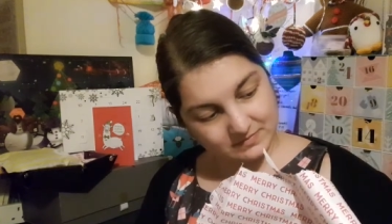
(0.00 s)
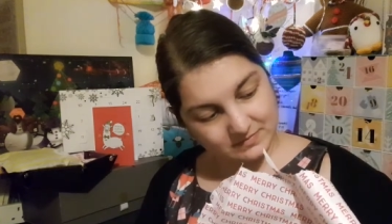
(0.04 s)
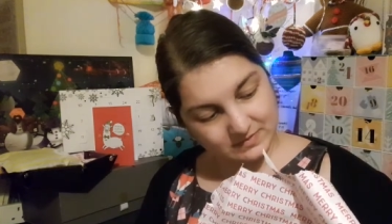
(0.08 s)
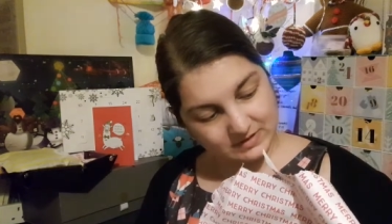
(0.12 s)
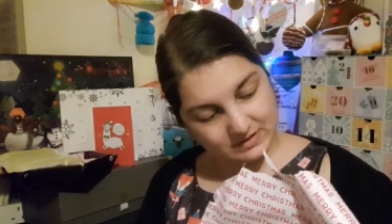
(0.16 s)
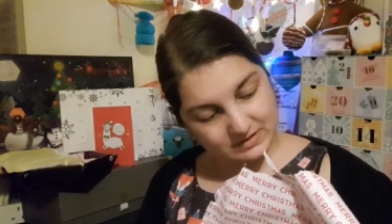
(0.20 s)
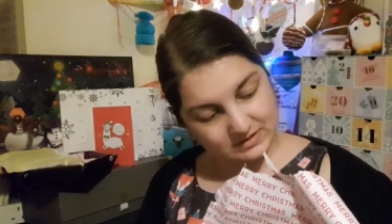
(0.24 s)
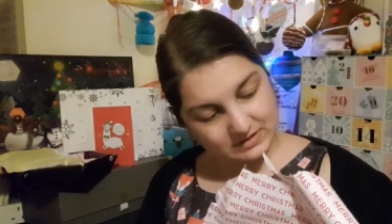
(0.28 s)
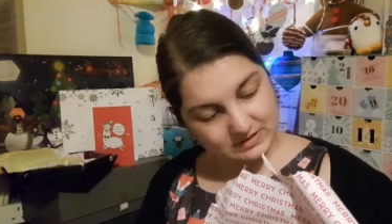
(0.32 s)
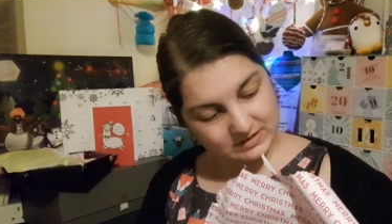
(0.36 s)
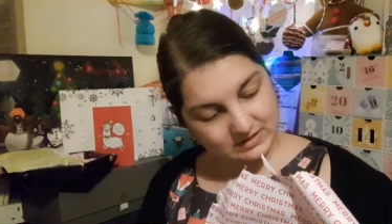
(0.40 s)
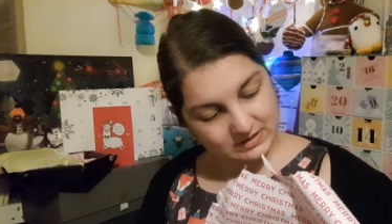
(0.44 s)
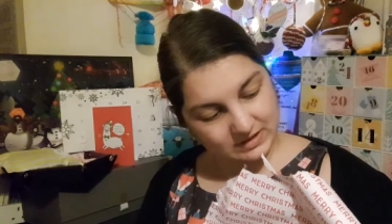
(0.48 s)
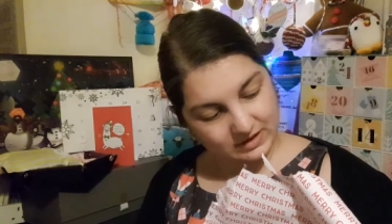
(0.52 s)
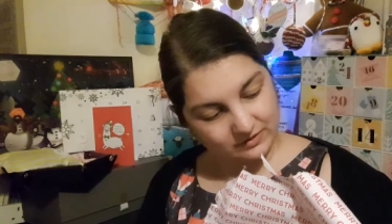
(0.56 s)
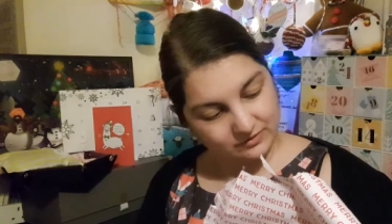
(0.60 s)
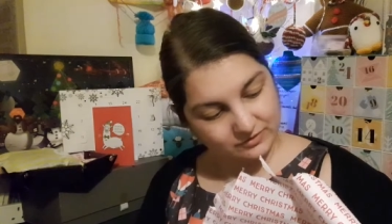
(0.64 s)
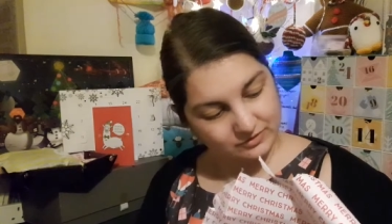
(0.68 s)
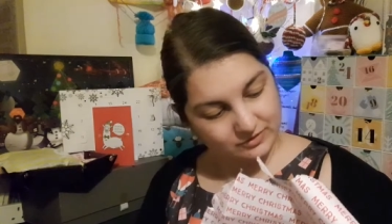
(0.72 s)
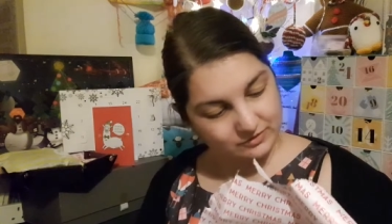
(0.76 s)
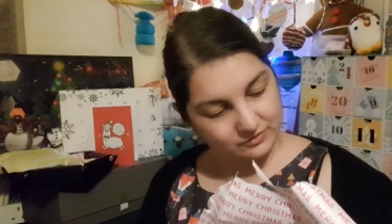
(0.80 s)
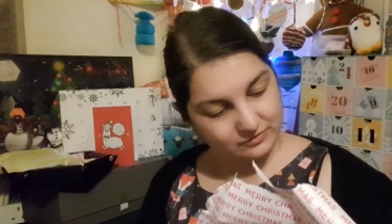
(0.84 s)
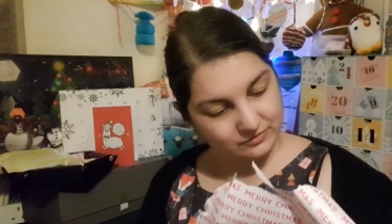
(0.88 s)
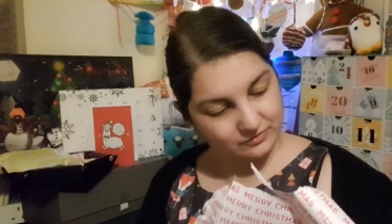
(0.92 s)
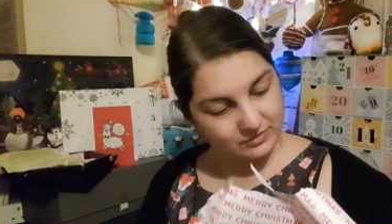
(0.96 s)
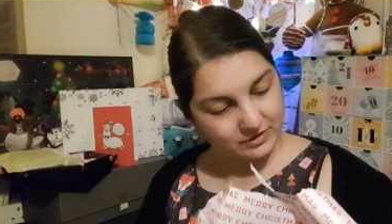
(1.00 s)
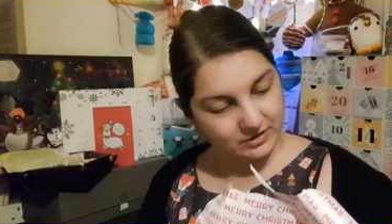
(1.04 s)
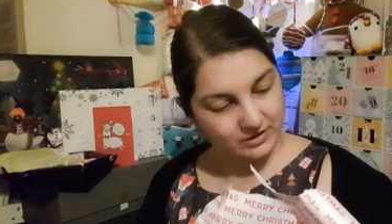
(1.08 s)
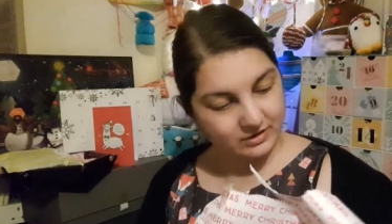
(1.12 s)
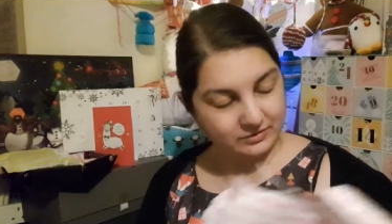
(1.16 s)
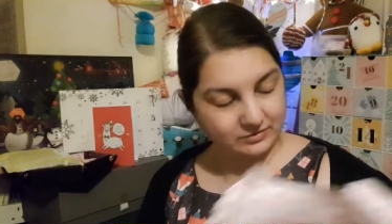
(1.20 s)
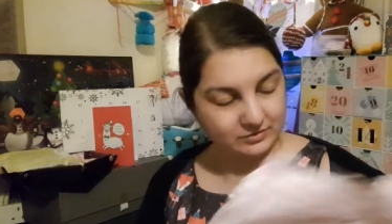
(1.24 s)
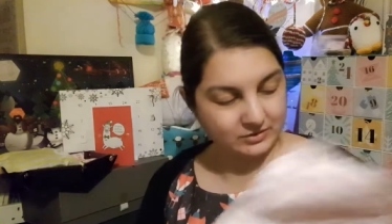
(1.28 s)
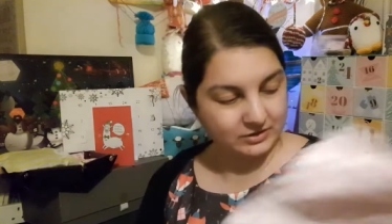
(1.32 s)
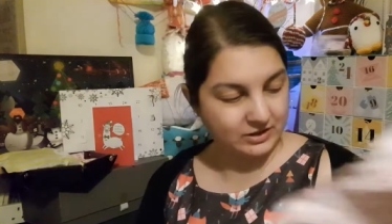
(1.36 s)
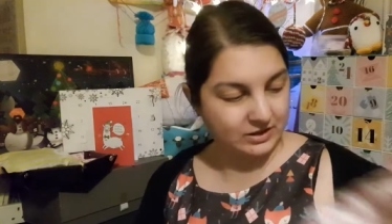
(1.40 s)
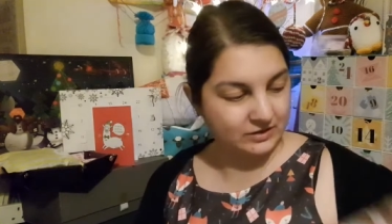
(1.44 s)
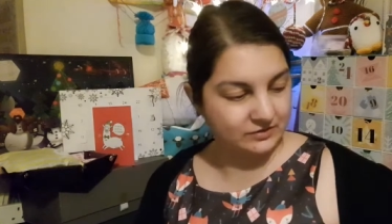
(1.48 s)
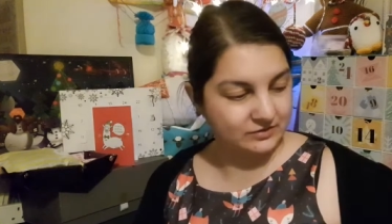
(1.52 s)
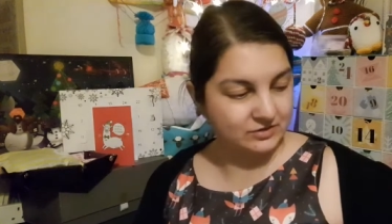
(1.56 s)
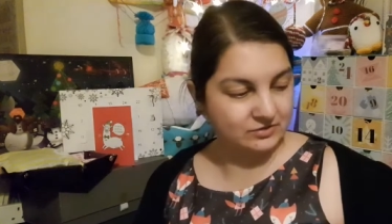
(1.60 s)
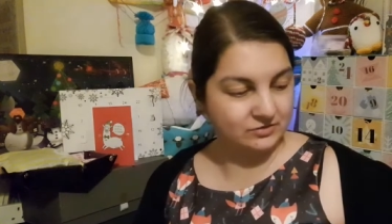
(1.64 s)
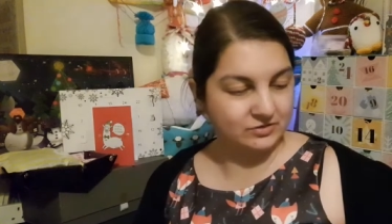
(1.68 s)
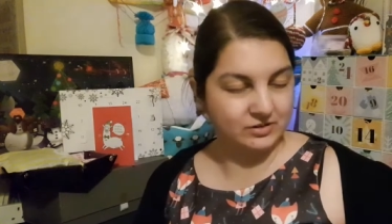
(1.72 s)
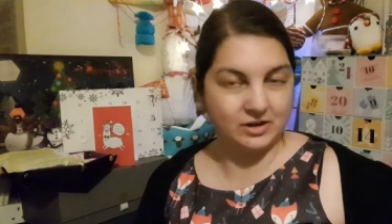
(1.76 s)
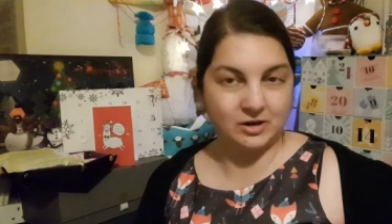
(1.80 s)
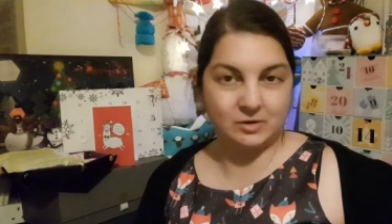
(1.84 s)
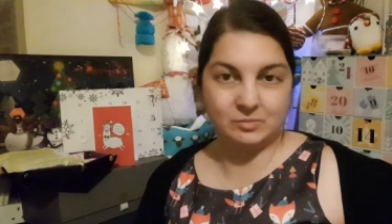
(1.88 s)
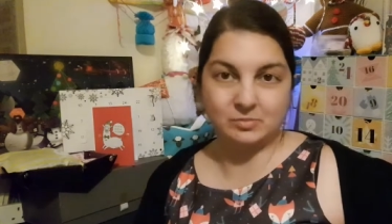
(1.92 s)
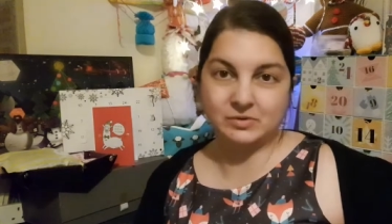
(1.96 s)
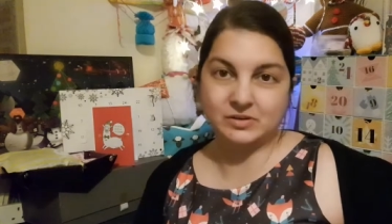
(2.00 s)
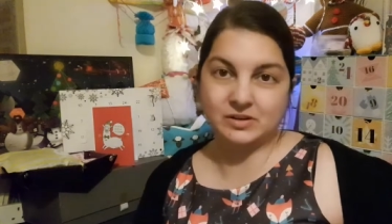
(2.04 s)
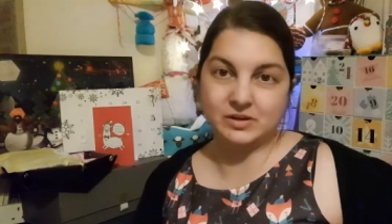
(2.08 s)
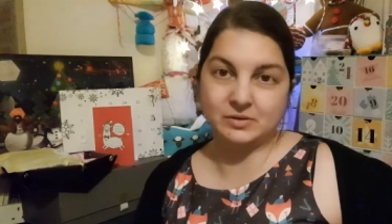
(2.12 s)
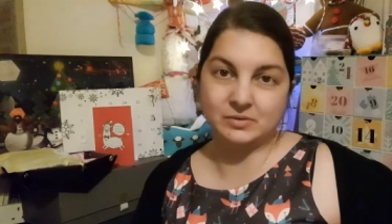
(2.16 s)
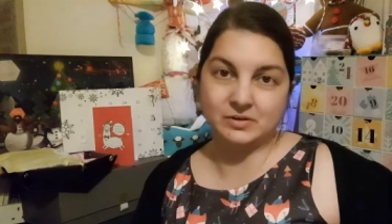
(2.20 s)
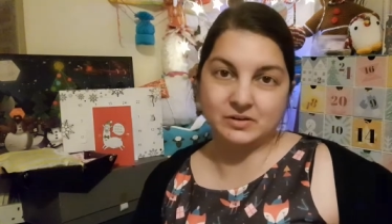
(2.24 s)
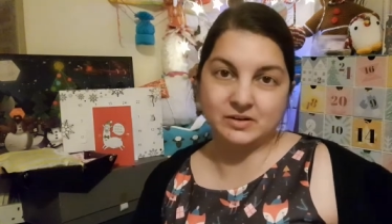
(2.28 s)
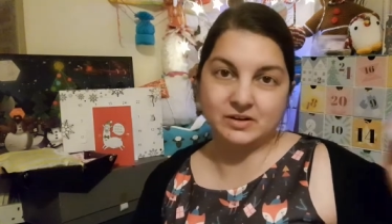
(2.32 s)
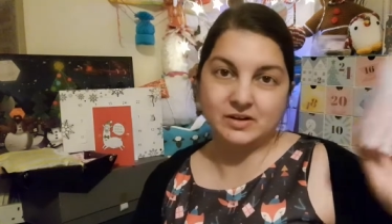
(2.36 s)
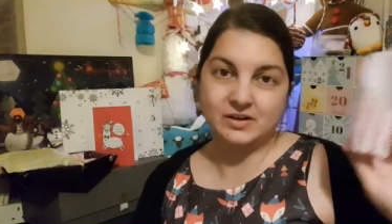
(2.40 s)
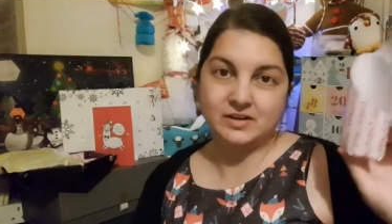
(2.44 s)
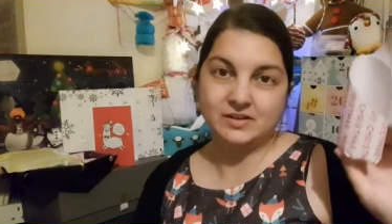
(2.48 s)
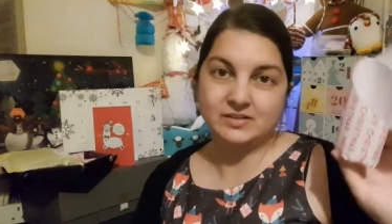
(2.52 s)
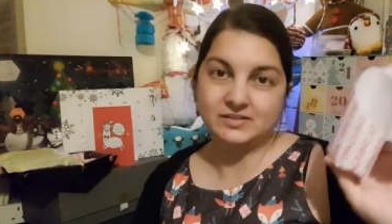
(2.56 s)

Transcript: it did have the... Oh, I'm going to have to reopen that one.